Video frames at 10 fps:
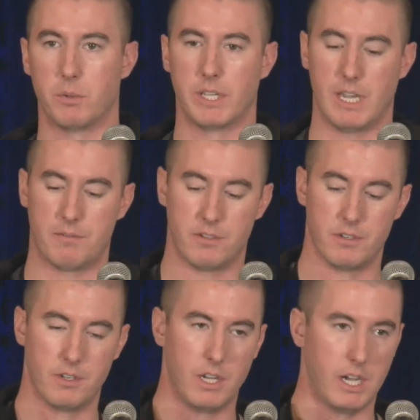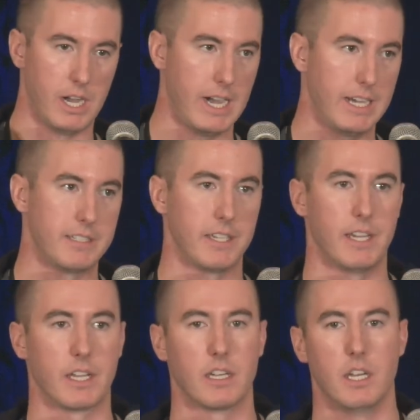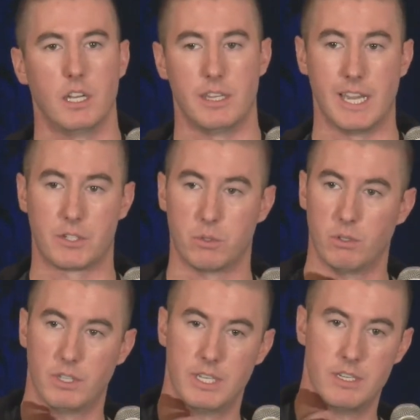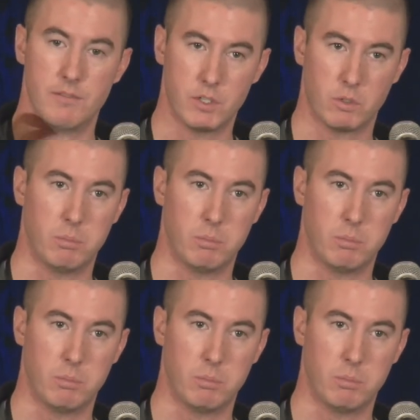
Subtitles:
going after high tech, the actual individual